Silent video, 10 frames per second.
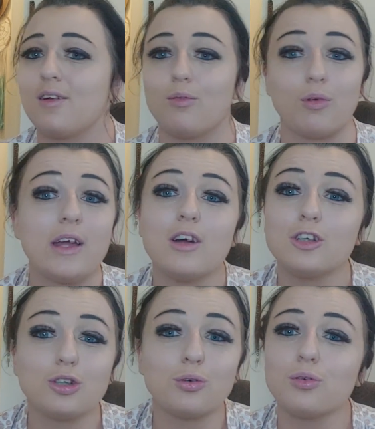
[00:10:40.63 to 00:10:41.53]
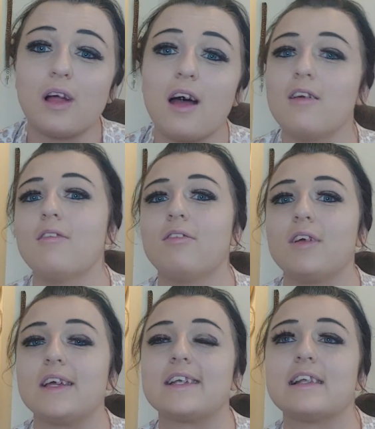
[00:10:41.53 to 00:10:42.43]
real, true love
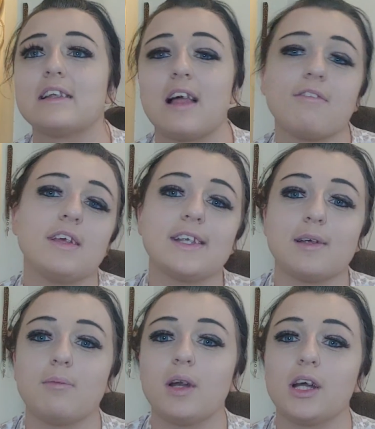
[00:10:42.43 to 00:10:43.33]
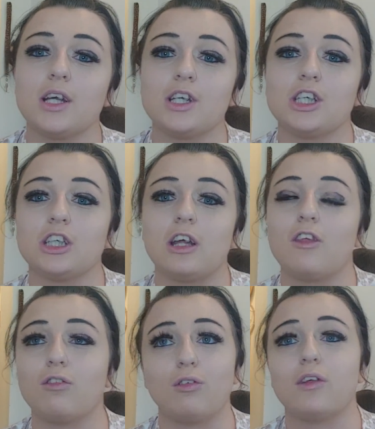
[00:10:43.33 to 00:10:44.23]
is loving someone unconditionally
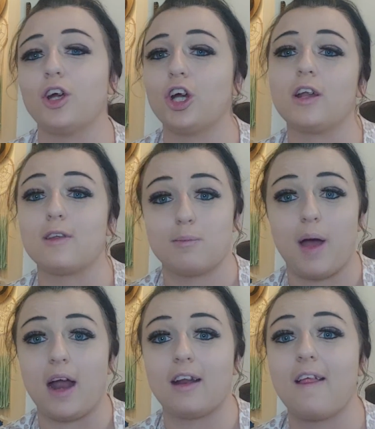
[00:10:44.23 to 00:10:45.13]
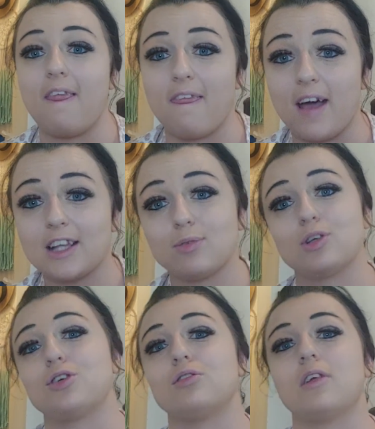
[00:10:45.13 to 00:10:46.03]
through their good and their bad. That's what
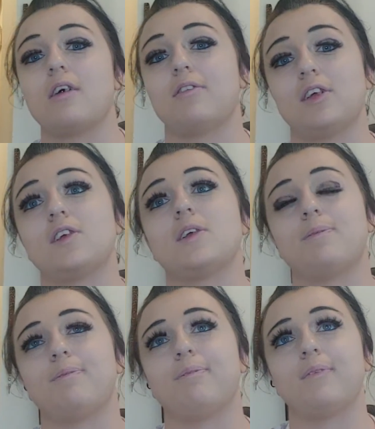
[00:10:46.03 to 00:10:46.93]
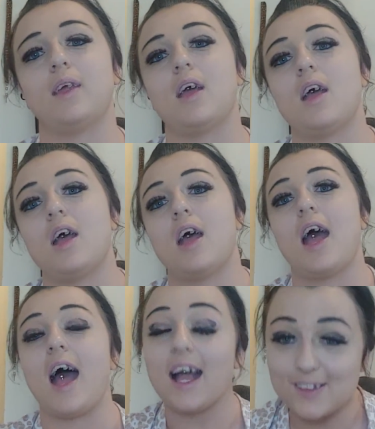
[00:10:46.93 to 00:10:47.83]
true love is.
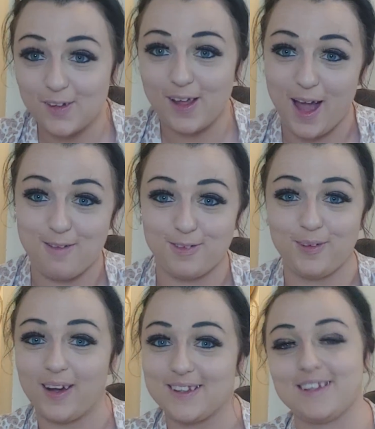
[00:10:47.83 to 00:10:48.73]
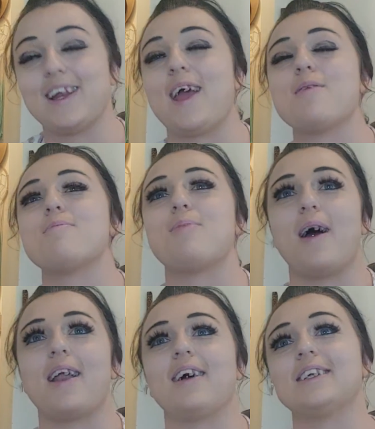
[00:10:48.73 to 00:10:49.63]
That's all I have for you guys today,
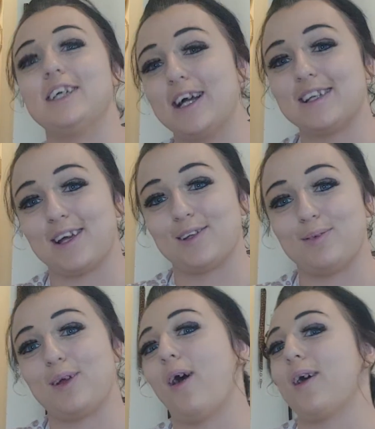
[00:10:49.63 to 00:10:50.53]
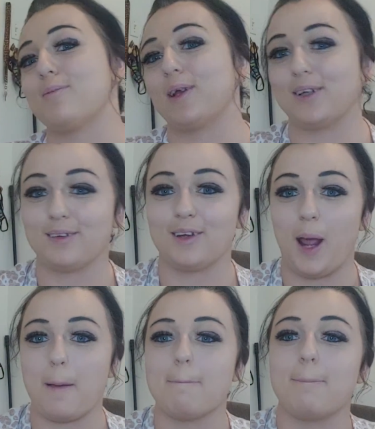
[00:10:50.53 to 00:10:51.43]
but I'll see you guys next week on Mental Health
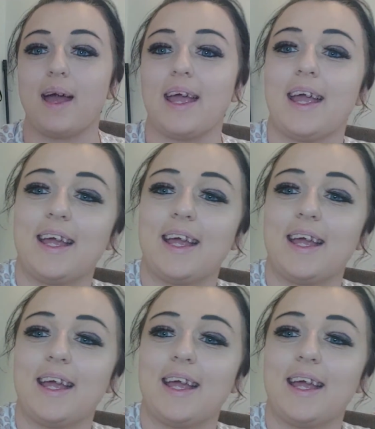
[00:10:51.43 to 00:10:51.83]
Today. Bye.